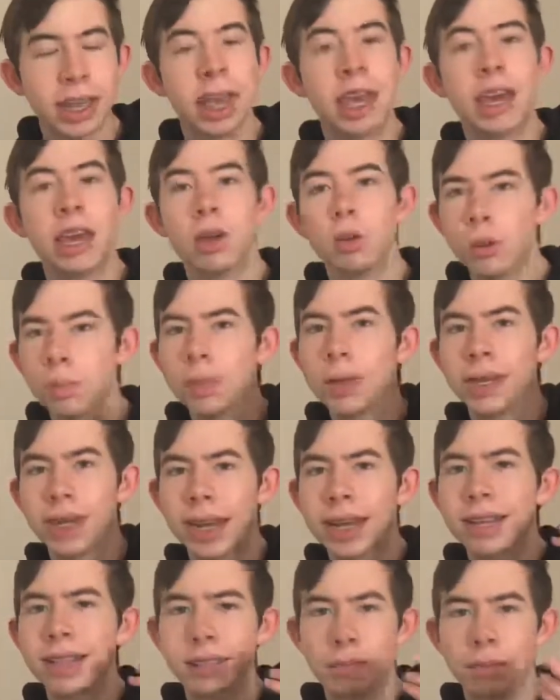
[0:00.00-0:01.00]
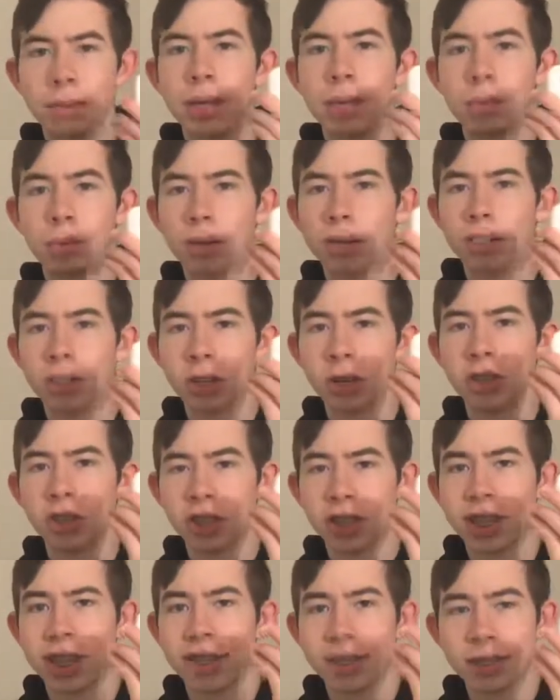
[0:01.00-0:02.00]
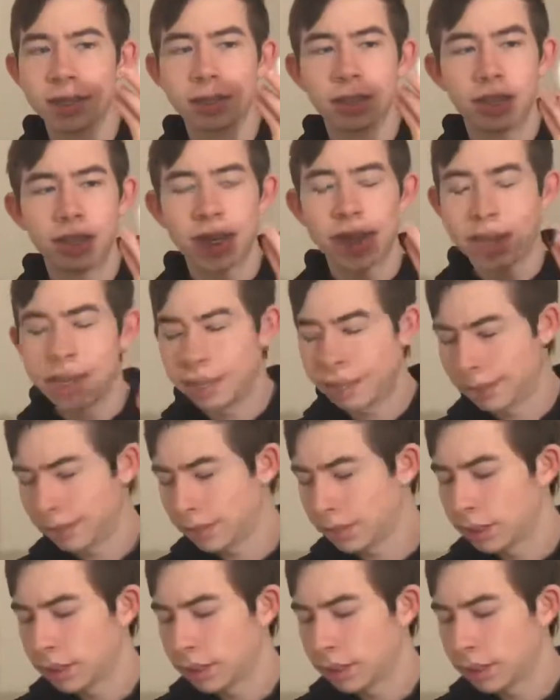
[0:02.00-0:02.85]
It would be nice to be able to charge this case